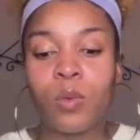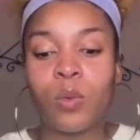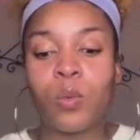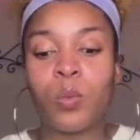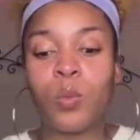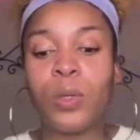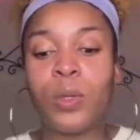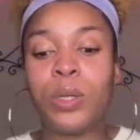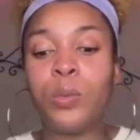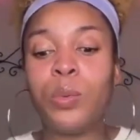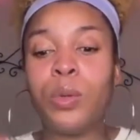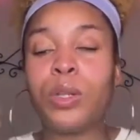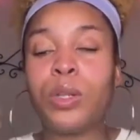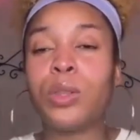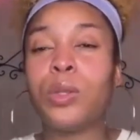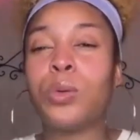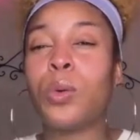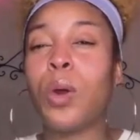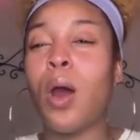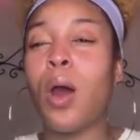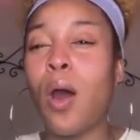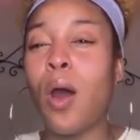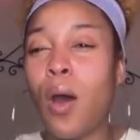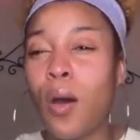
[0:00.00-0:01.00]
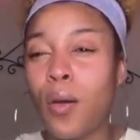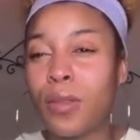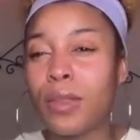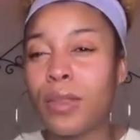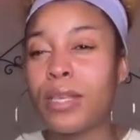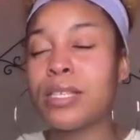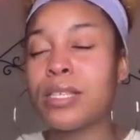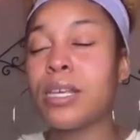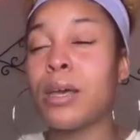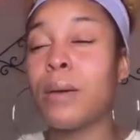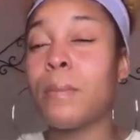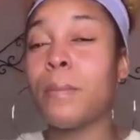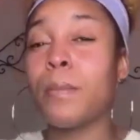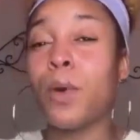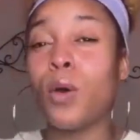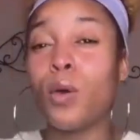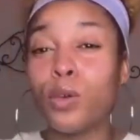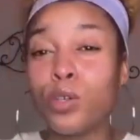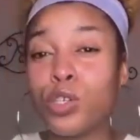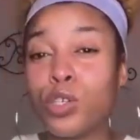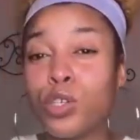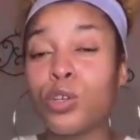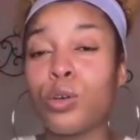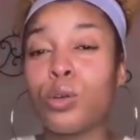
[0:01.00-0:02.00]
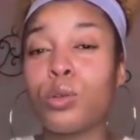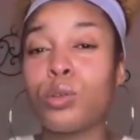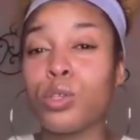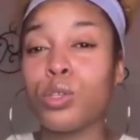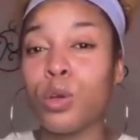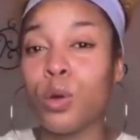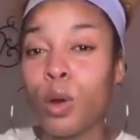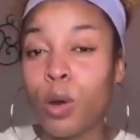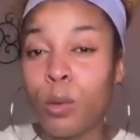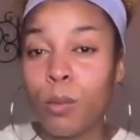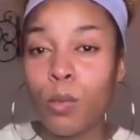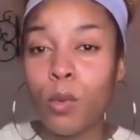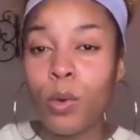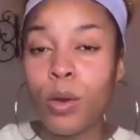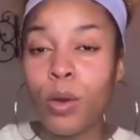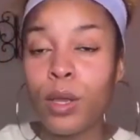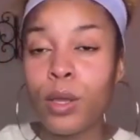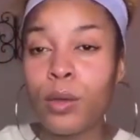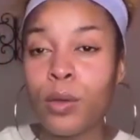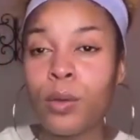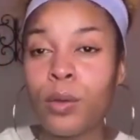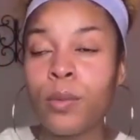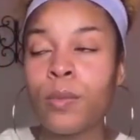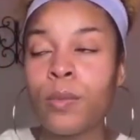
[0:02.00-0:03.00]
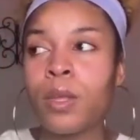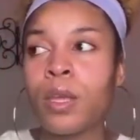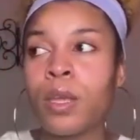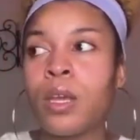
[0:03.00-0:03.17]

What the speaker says: we went through all this emotional turmoil